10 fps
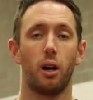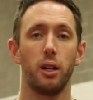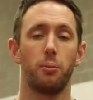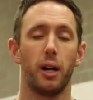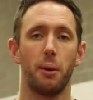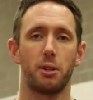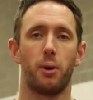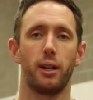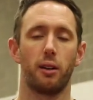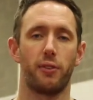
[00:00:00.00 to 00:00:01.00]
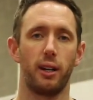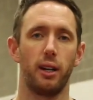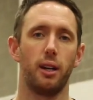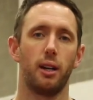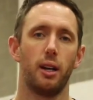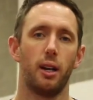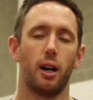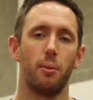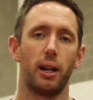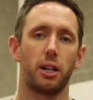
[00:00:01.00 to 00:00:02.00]
Hi, my name is Michael Fennelly.
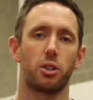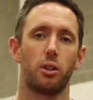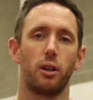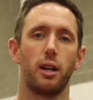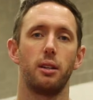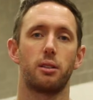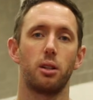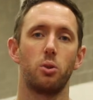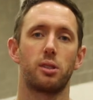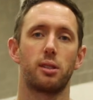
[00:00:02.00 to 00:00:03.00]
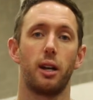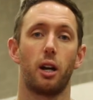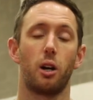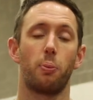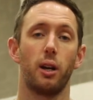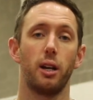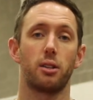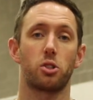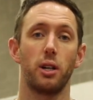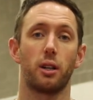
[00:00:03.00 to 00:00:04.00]
I'm a lecturer in TUS in our
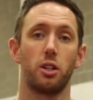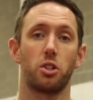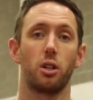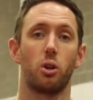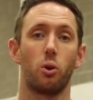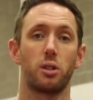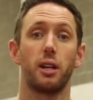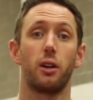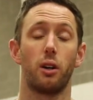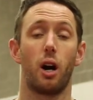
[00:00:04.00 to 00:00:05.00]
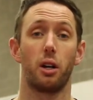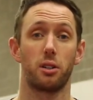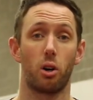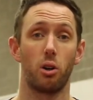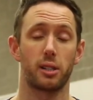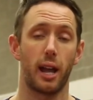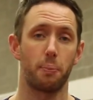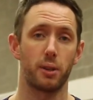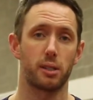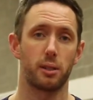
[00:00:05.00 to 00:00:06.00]
Applied Strength Conditioning course here on our Turles
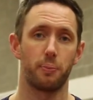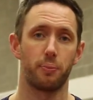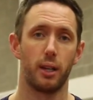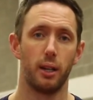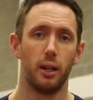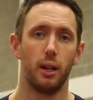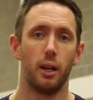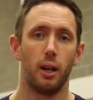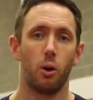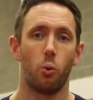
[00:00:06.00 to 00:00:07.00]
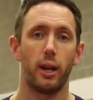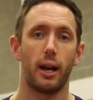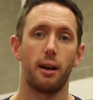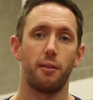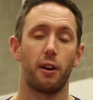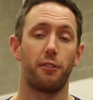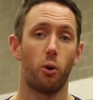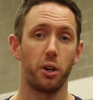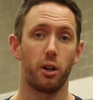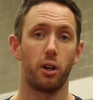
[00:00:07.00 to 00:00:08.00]
campus. We have a
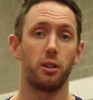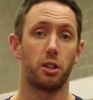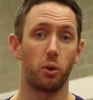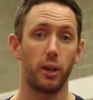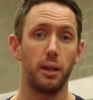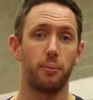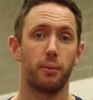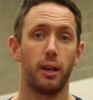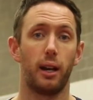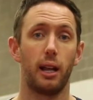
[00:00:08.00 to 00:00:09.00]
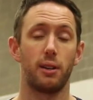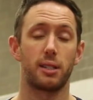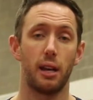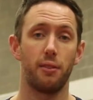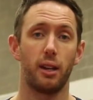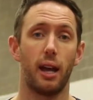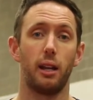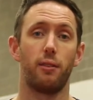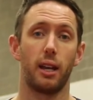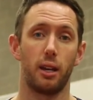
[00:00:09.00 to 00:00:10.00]
four-year degree in a level 7 and
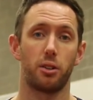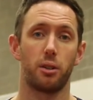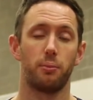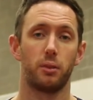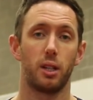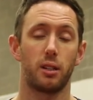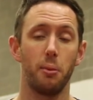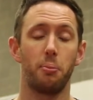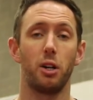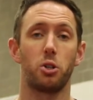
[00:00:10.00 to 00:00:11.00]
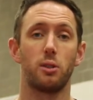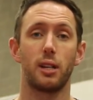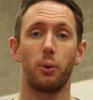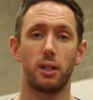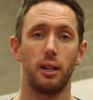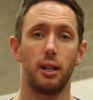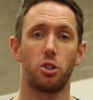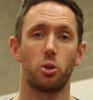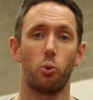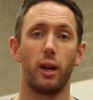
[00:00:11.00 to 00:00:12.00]
level 8. The type of modules that we
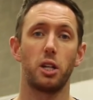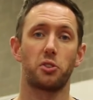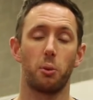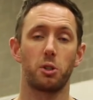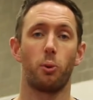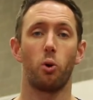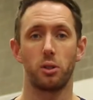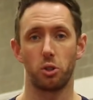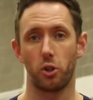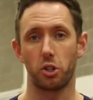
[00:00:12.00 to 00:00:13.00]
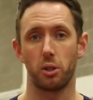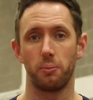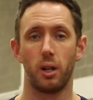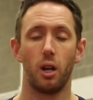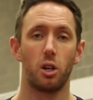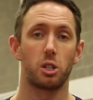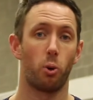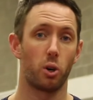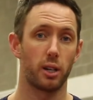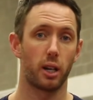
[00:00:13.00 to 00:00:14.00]
teach range from sports nutrition,
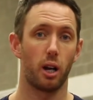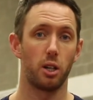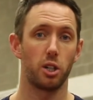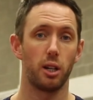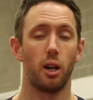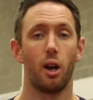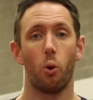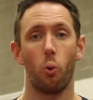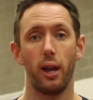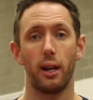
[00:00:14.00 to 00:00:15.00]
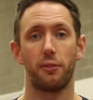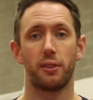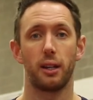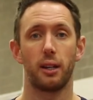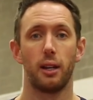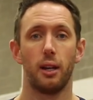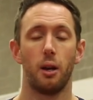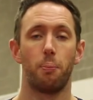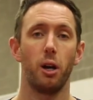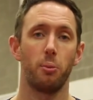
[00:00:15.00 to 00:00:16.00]
sports psychology, weightlifting,
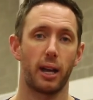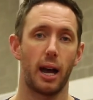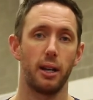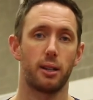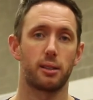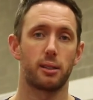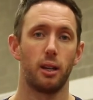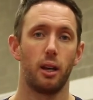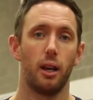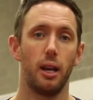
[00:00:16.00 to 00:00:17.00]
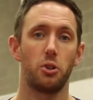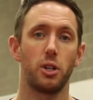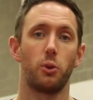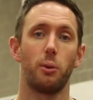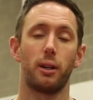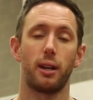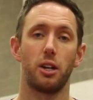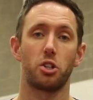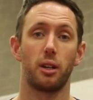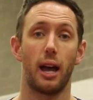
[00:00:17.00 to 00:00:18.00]
biomechanics, injuries and
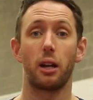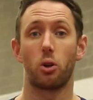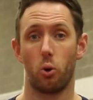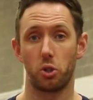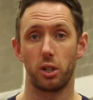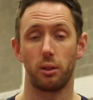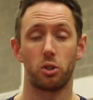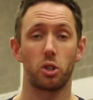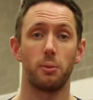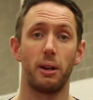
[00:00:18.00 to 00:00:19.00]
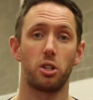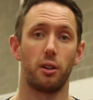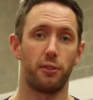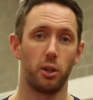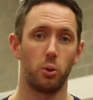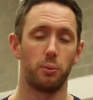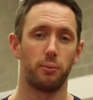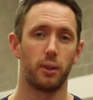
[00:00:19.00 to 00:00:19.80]
rehabilitation, and coaching, just to mention a few.